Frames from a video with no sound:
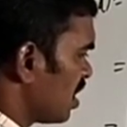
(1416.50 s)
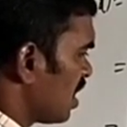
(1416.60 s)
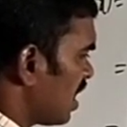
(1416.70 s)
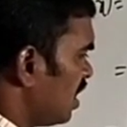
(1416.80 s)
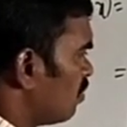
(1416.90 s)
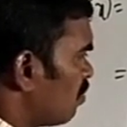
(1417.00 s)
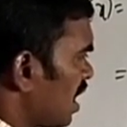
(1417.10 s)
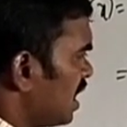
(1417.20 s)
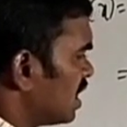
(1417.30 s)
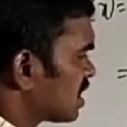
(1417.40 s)
and
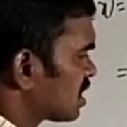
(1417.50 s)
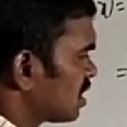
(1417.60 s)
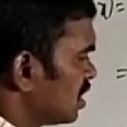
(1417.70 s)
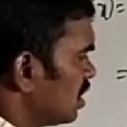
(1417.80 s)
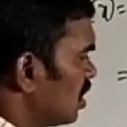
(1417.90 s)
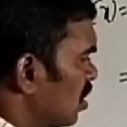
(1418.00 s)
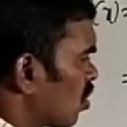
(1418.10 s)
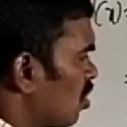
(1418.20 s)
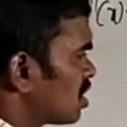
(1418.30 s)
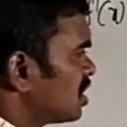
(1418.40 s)
minus
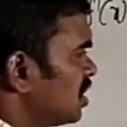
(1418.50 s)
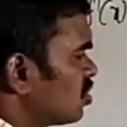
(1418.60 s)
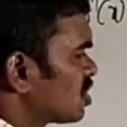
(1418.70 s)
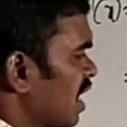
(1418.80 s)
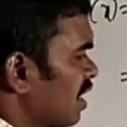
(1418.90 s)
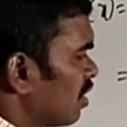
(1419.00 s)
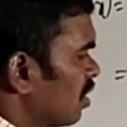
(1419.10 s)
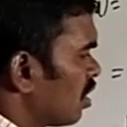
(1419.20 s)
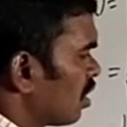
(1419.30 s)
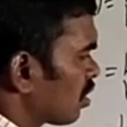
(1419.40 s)
cos into sin,
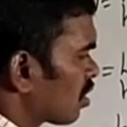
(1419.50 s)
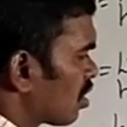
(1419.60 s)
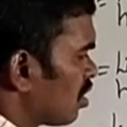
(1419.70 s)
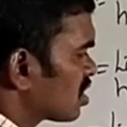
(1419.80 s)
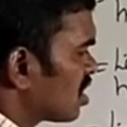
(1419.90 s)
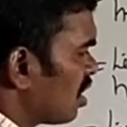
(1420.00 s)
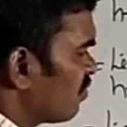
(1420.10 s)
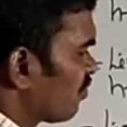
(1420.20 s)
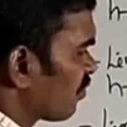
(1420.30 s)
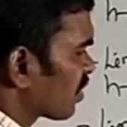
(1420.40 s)
cos
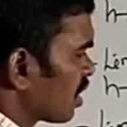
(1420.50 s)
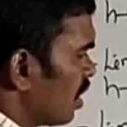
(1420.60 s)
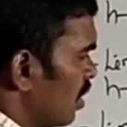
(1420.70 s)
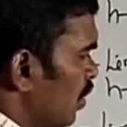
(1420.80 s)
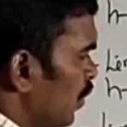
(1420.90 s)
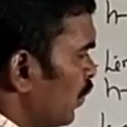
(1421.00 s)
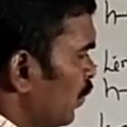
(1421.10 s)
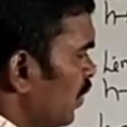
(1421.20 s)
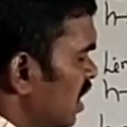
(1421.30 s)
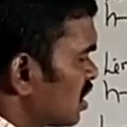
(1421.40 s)
of
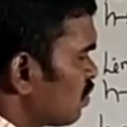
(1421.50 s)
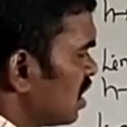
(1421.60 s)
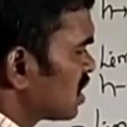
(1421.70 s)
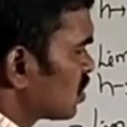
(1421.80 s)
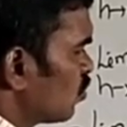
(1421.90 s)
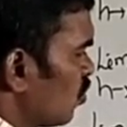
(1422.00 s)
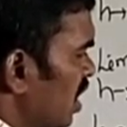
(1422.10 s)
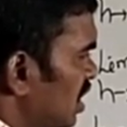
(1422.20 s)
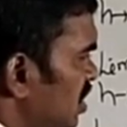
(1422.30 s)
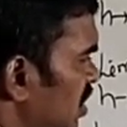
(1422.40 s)
2x plus
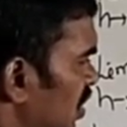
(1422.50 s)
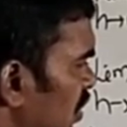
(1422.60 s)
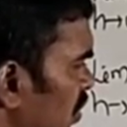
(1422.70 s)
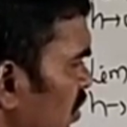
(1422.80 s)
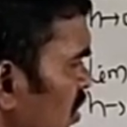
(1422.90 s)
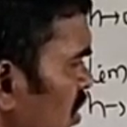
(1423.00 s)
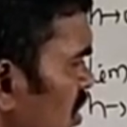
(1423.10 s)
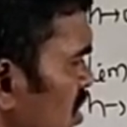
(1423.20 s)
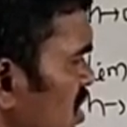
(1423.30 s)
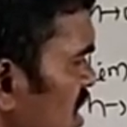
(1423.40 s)
2h into
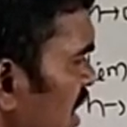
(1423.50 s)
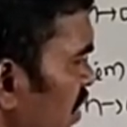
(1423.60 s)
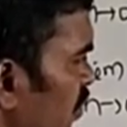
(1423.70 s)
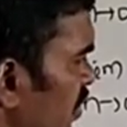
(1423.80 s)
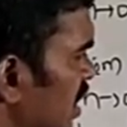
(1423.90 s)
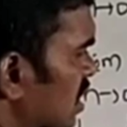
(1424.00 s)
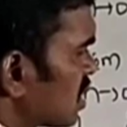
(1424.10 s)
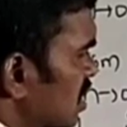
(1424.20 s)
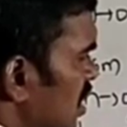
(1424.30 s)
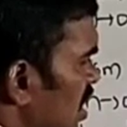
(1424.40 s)
sin
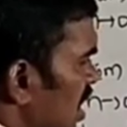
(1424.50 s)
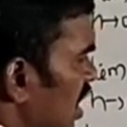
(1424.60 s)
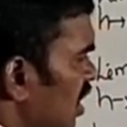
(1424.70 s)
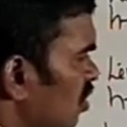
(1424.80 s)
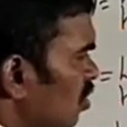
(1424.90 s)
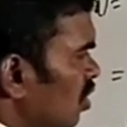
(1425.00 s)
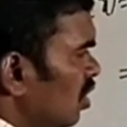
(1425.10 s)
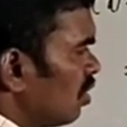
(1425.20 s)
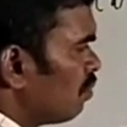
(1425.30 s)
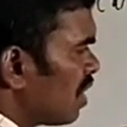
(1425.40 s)
2x and
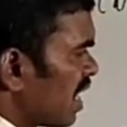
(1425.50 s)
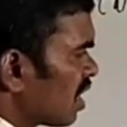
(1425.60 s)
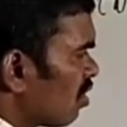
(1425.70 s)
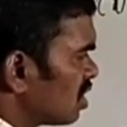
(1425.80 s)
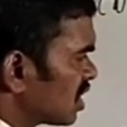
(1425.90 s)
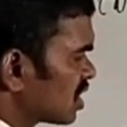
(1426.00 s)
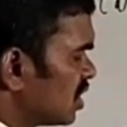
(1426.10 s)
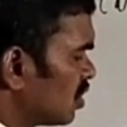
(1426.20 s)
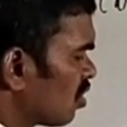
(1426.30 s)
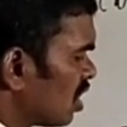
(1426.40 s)
by cos x
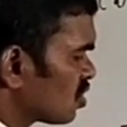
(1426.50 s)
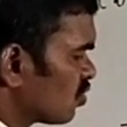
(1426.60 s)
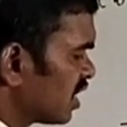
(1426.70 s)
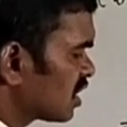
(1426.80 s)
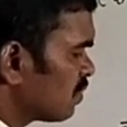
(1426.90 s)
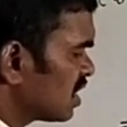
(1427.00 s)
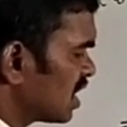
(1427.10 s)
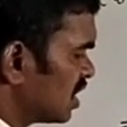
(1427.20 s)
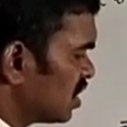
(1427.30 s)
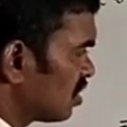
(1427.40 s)
into cos 2x plus
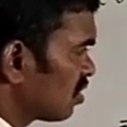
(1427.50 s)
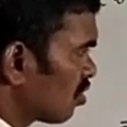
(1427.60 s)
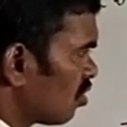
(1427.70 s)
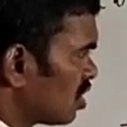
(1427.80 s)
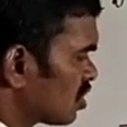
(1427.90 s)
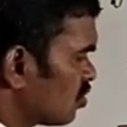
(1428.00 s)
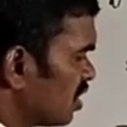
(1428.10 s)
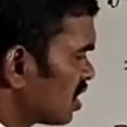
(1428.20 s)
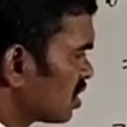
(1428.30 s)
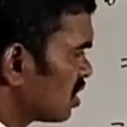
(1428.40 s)
h, cos
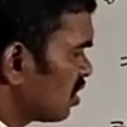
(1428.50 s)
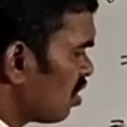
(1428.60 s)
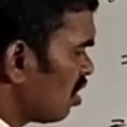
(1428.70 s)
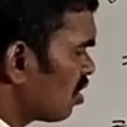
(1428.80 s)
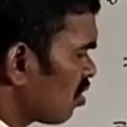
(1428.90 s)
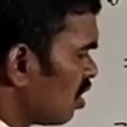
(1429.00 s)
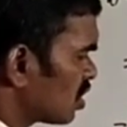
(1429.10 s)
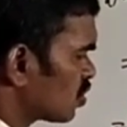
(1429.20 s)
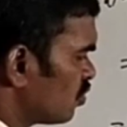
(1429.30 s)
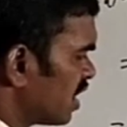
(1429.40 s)
2x or
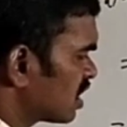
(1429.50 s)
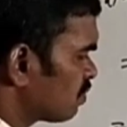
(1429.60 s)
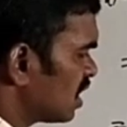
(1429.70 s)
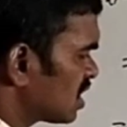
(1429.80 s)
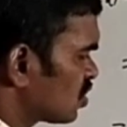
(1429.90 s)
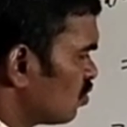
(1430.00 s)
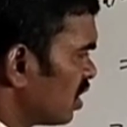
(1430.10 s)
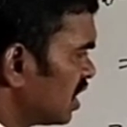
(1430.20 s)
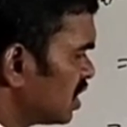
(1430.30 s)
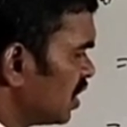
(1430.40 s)
cos 2x plus
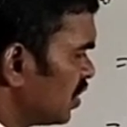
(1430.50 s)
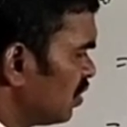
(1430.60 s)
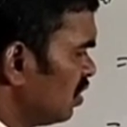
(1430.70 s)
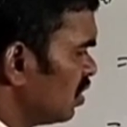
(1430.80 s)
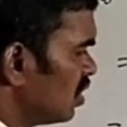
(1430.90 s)
2h into